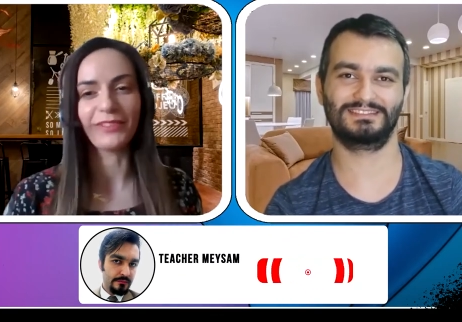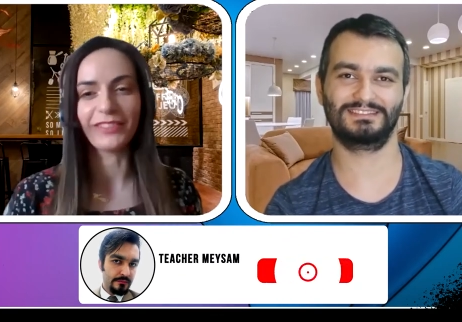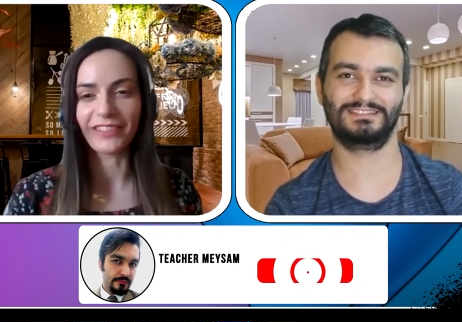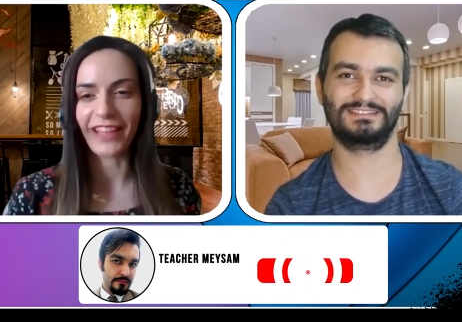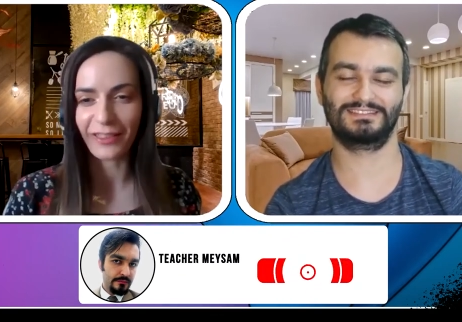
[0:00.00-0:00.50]

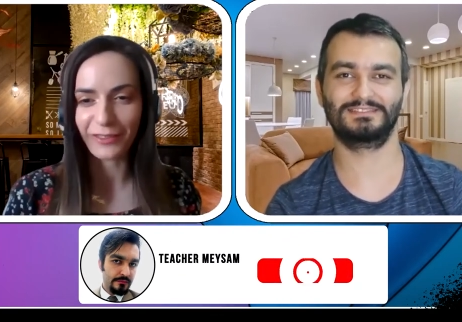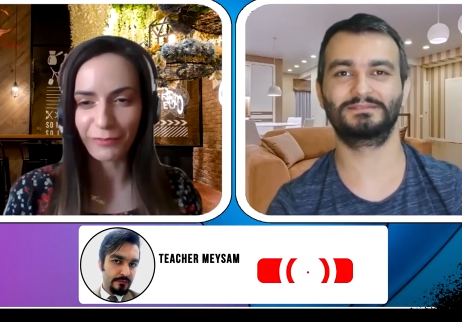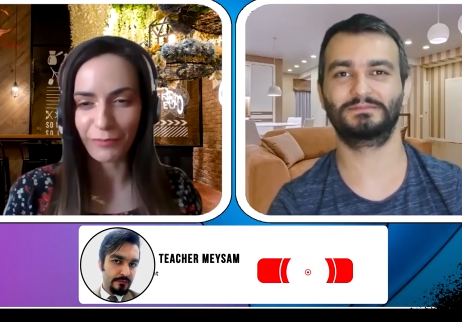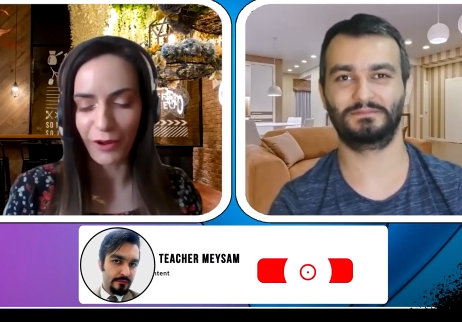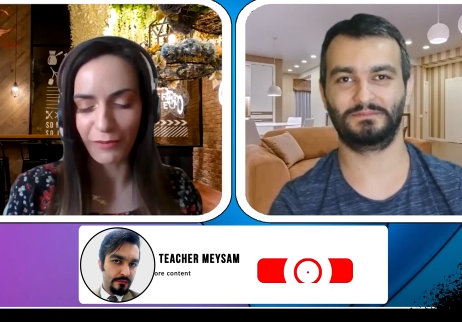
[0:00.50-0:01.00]
Speaker 1: uh, health
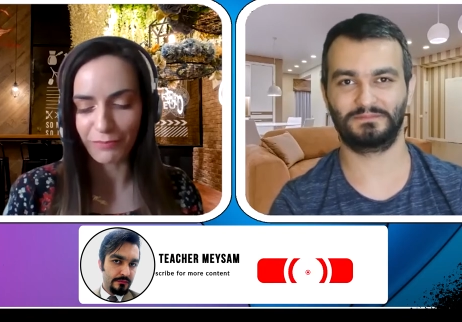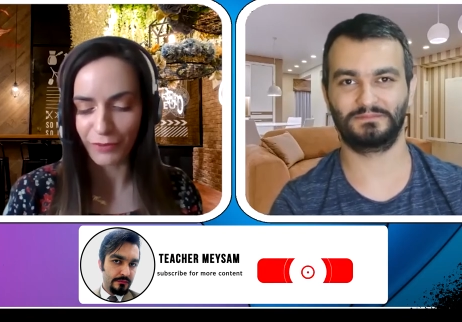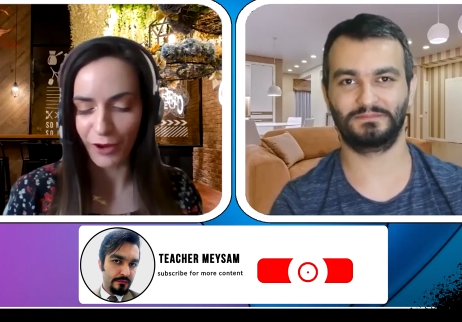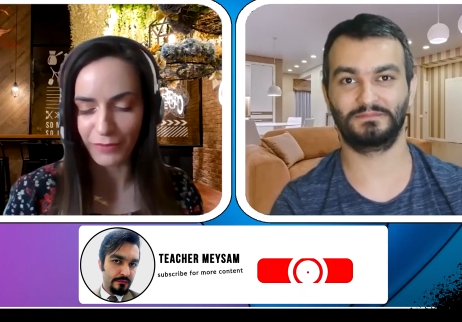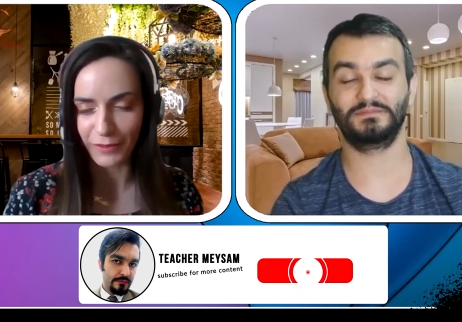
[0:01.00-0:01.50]
prob-
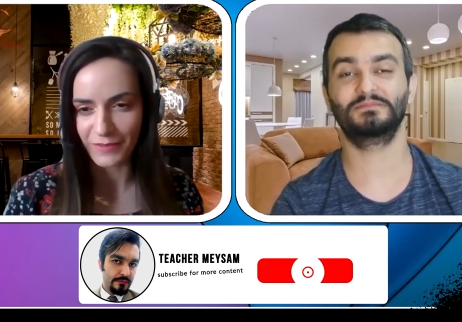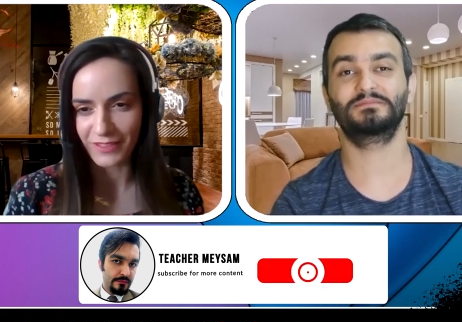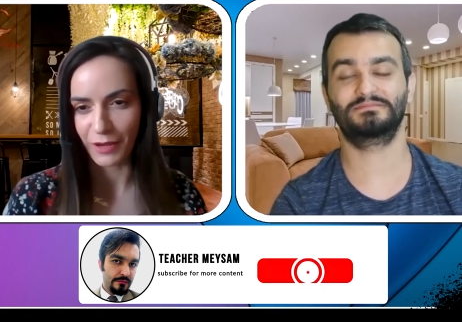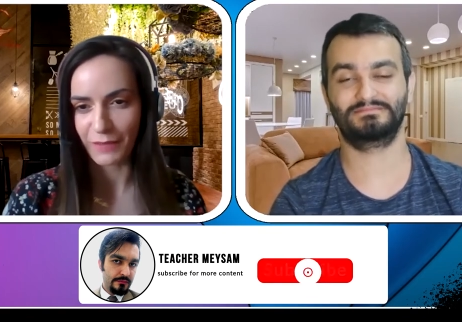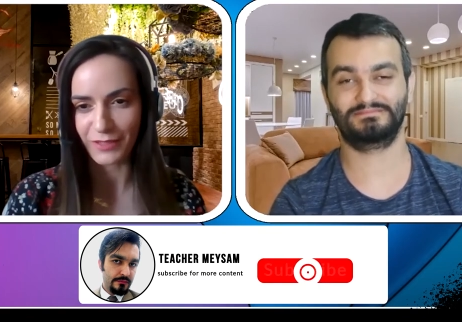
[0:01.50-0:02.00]
problems,
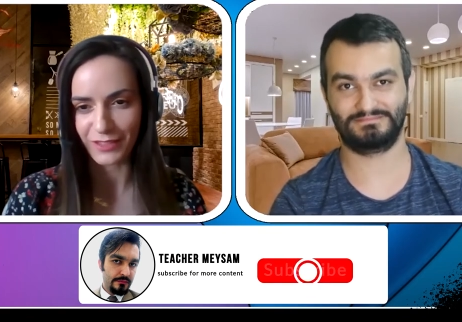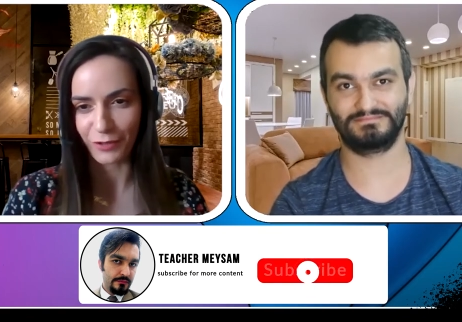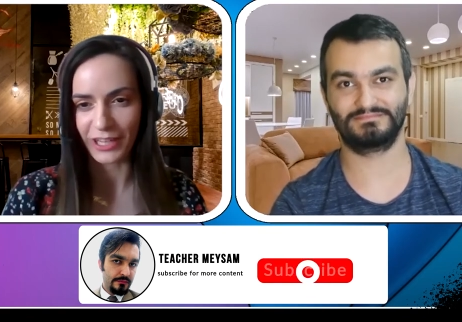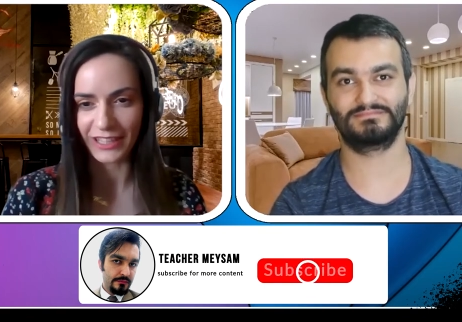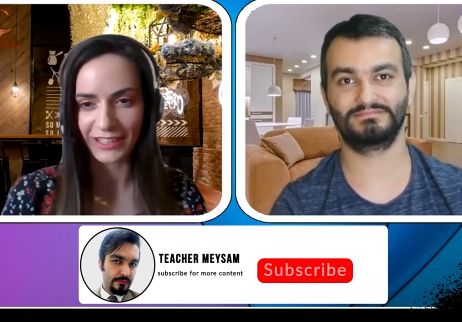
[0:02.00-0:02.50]
so I'm
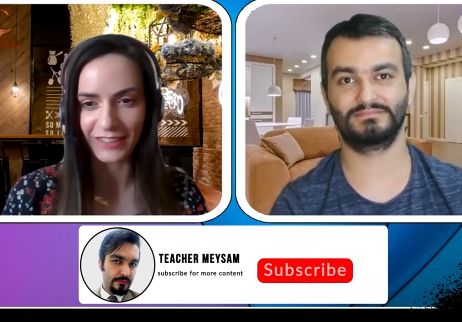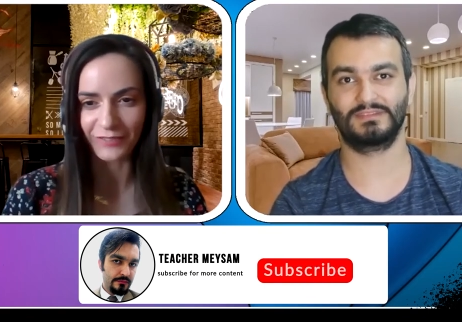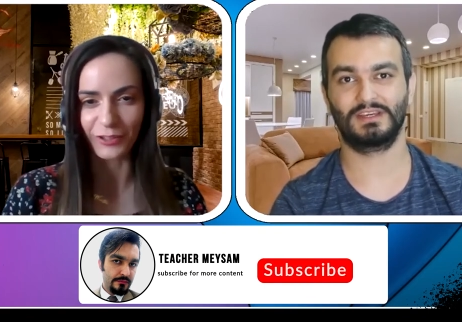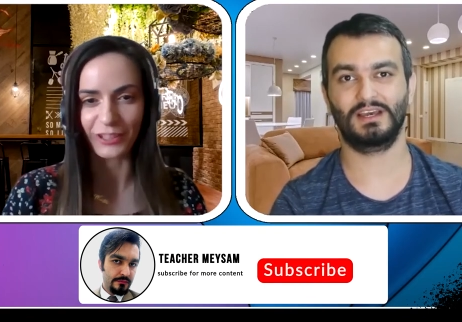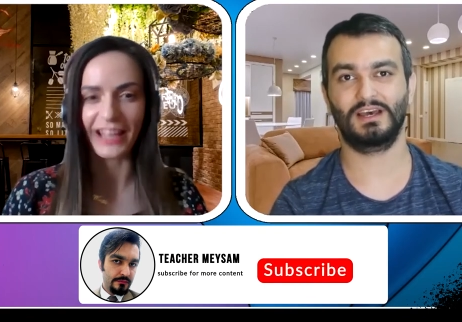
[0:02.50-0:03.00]
sorry
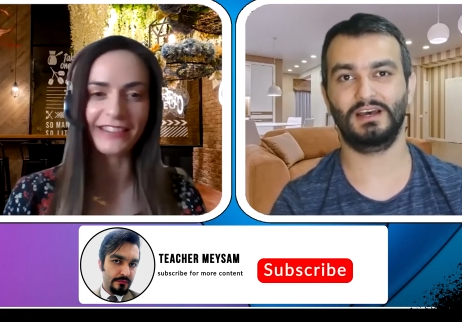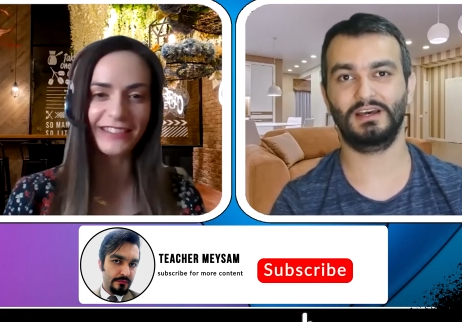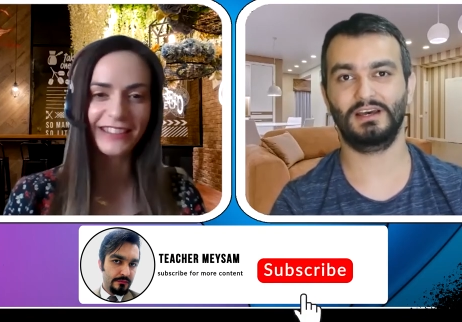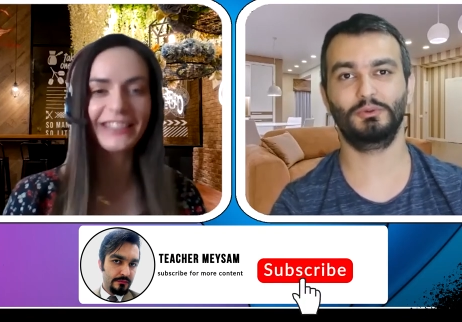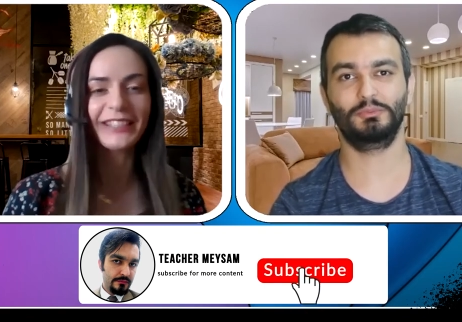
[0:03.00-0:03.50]
for that.
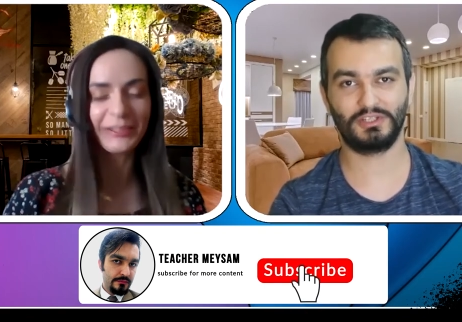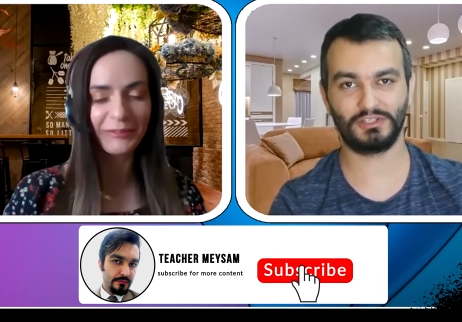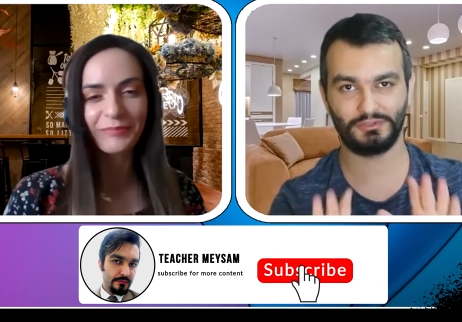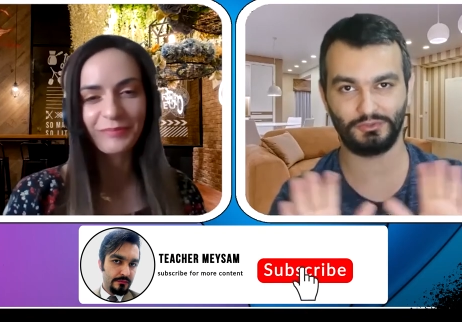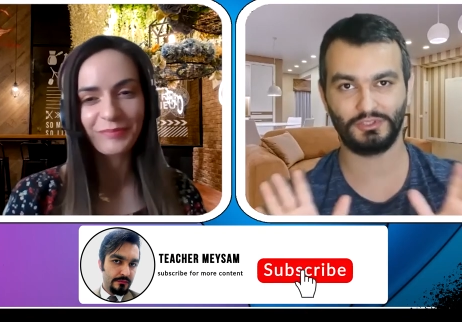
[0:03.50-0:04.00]
Speaker 2: I hope you
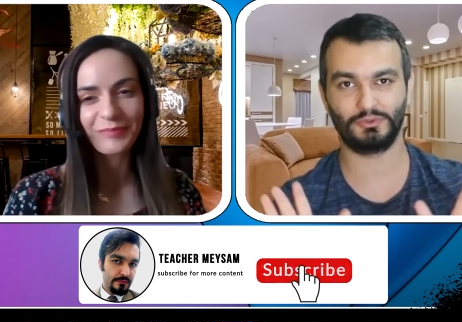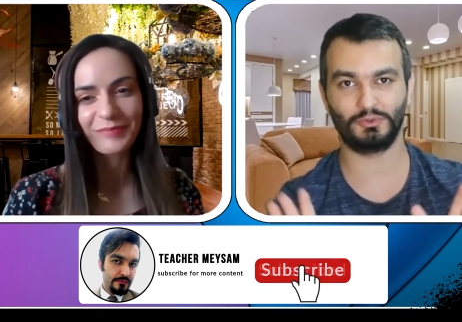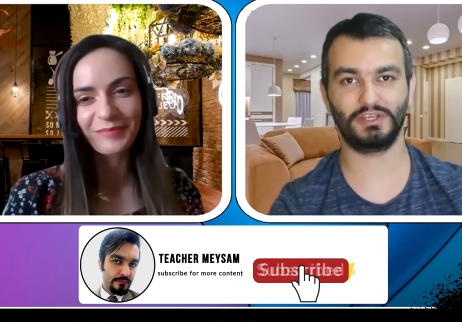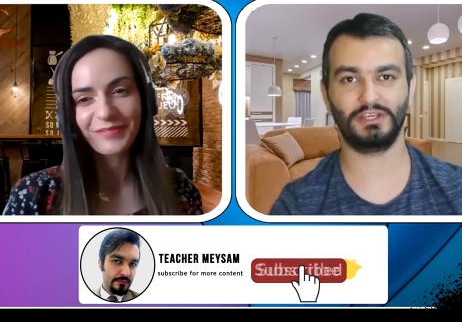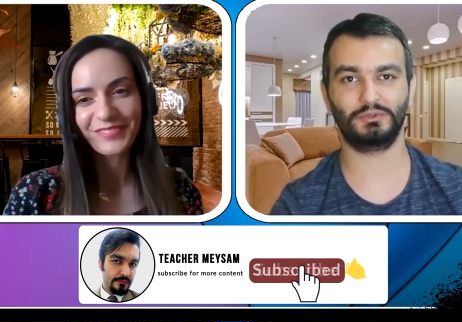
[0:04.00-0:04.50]
are you are
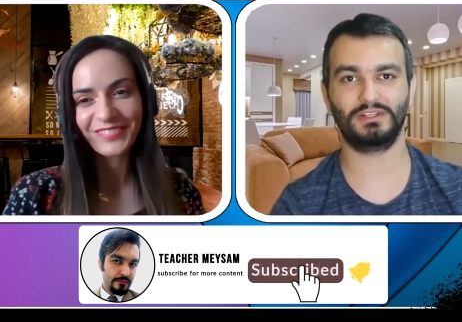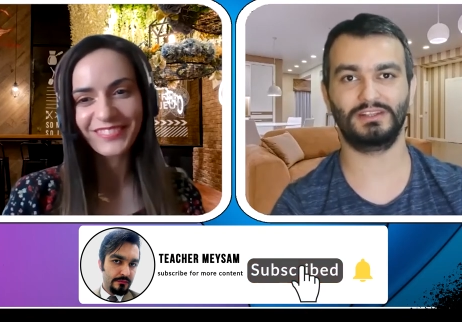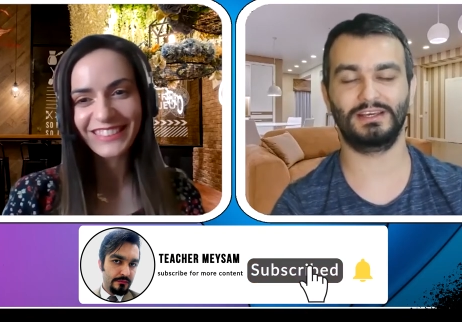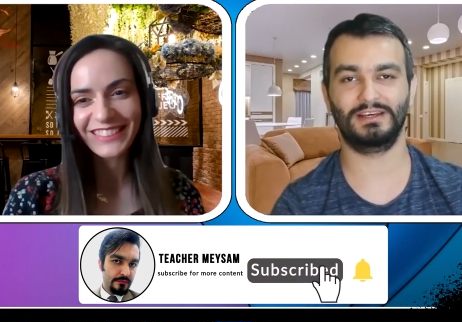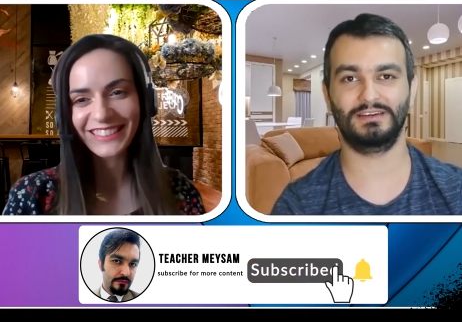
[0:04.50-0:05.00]
okay
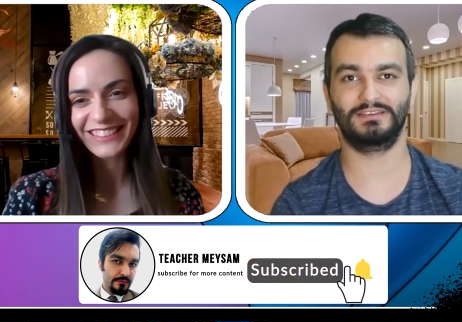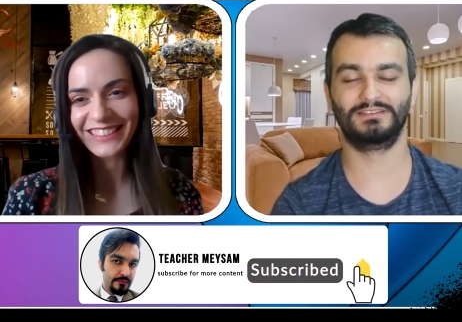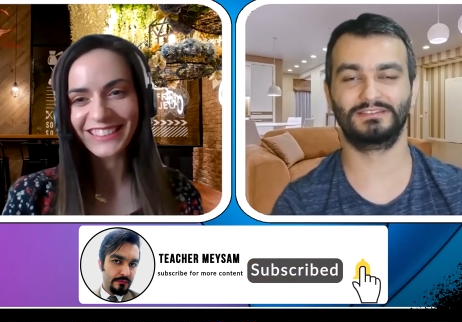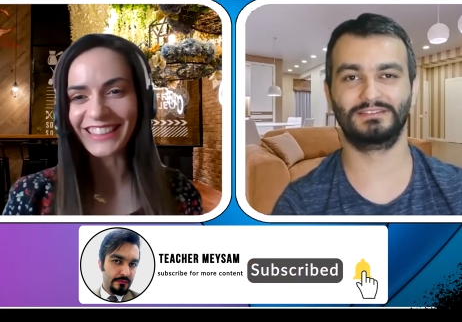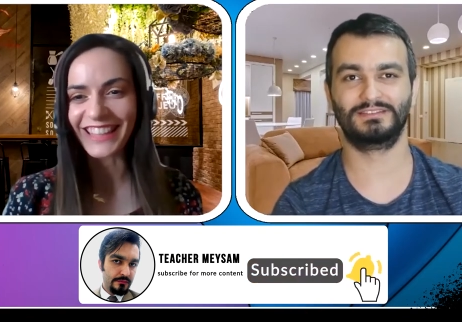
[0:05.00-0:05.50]
right
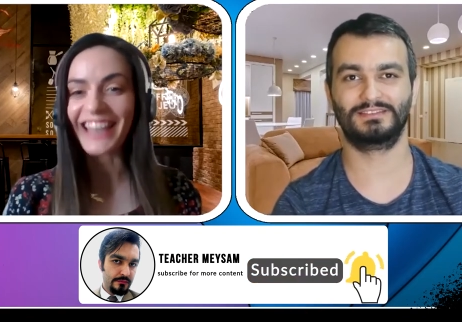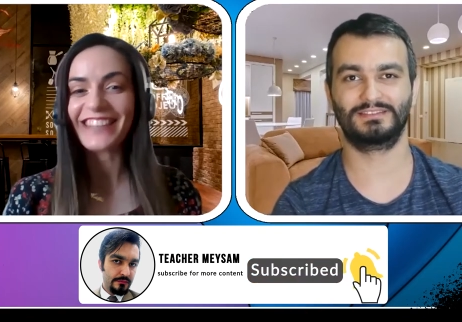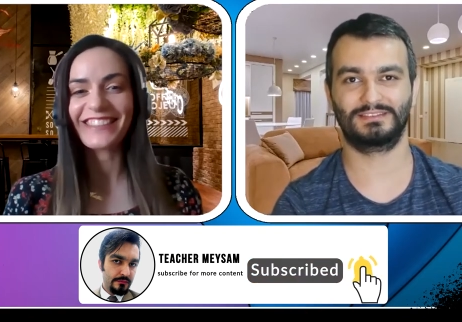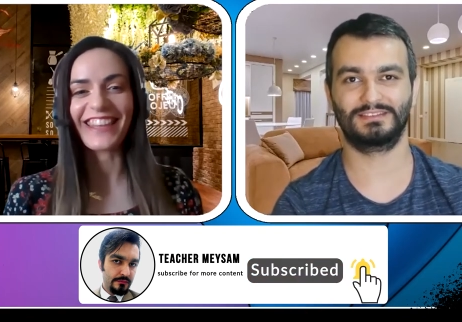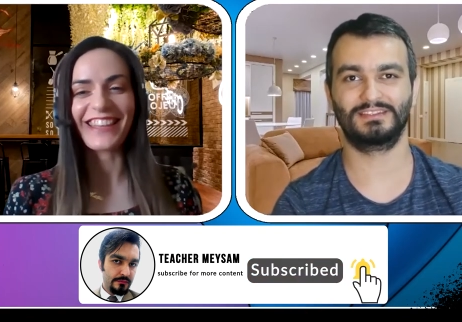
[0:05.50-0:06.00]
now.
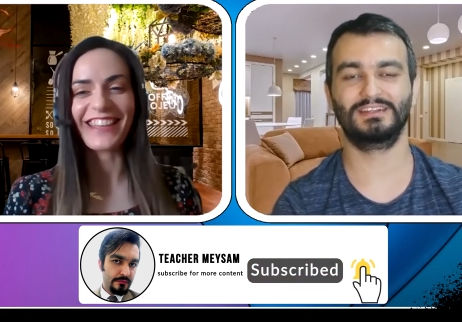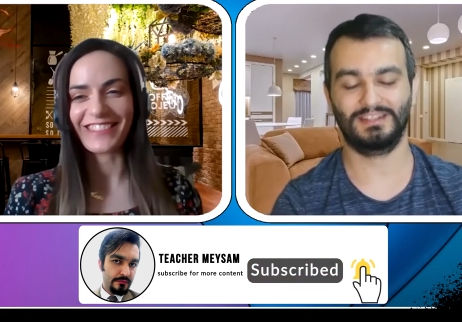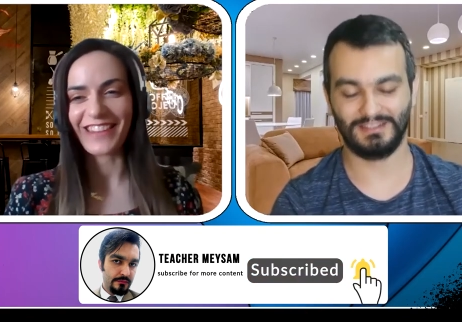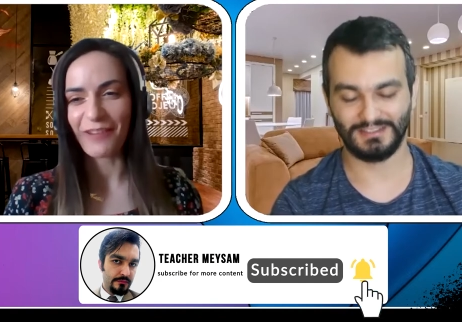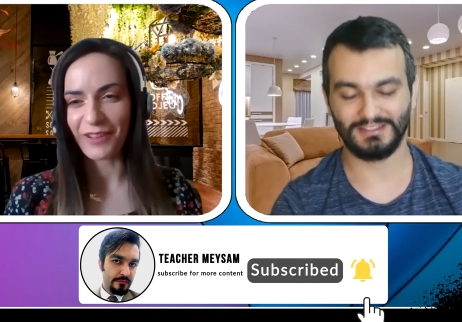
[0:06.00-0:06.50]
Speaker 1: Yes, yes. Now